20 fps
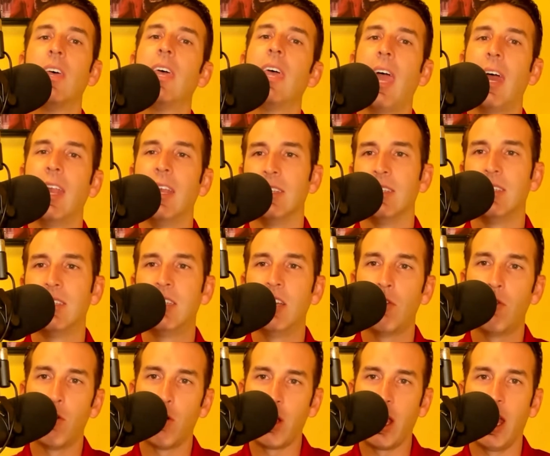and a
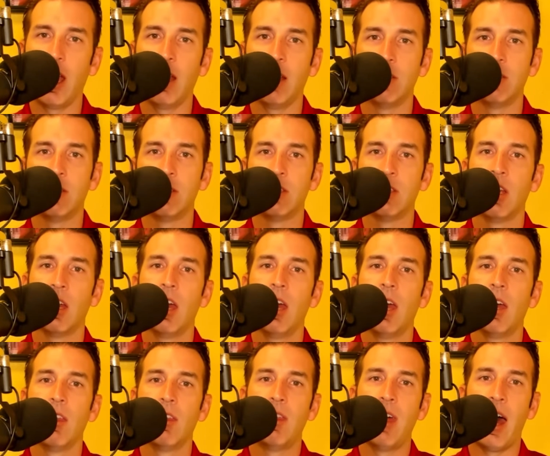civil case
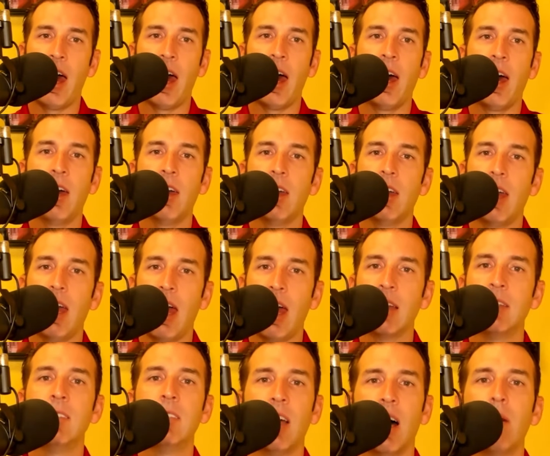that
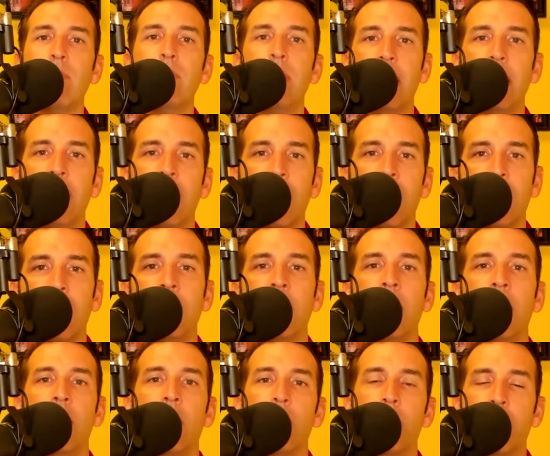ends up in
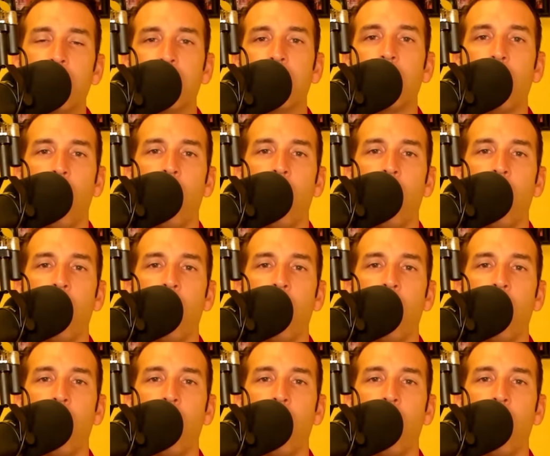Mr.